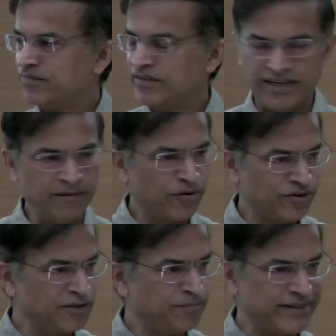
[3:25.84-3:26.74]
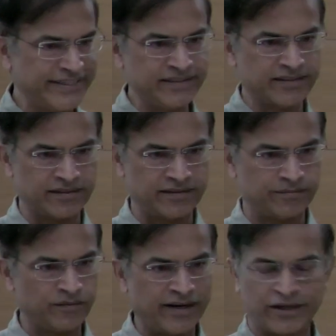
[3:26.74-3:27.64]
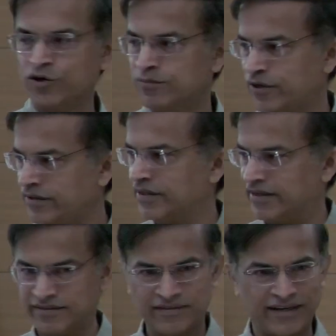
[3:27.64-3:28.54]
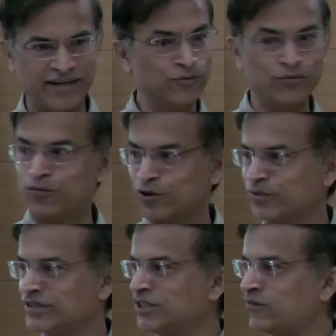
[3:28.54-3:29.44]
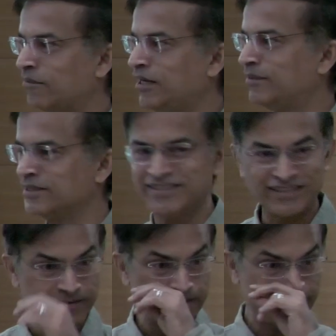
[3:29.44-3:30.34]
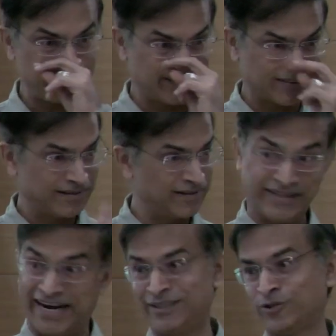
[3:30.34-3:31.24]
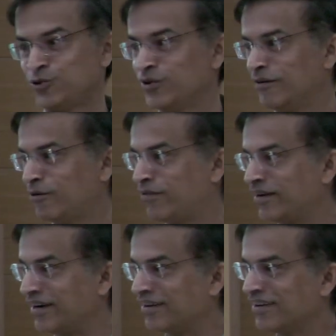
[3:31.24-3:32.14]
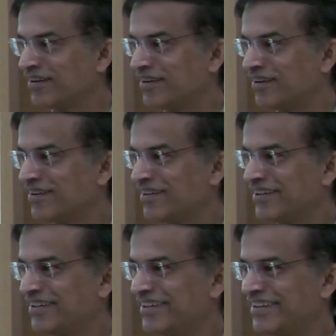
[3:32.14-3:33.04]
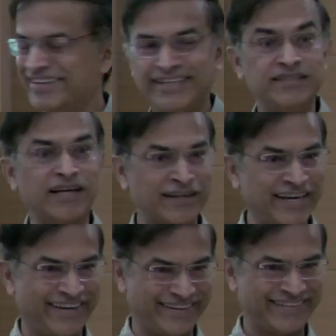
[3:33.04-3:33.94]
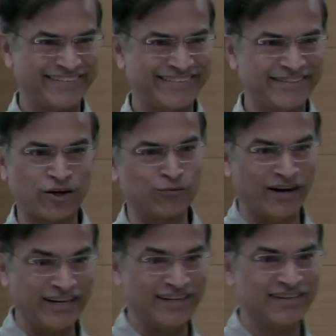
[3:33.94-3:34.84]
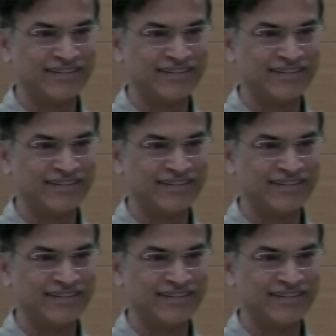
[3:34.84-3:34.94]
the important part is Akio Morita. And what was his family business? That you should never forget. Sake, not wine.